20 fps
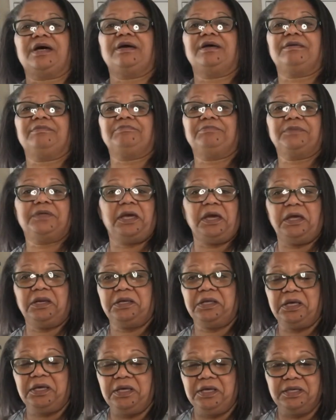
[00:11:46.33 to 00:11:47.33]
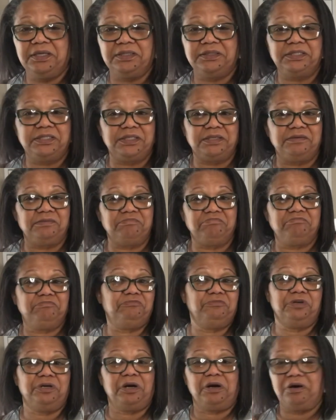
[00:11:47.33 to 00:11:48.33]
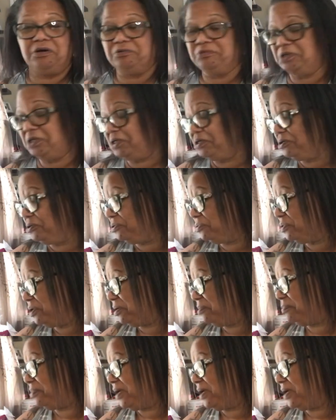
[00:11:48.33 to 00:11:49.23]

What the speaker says: I had kids and went on, didn't do it.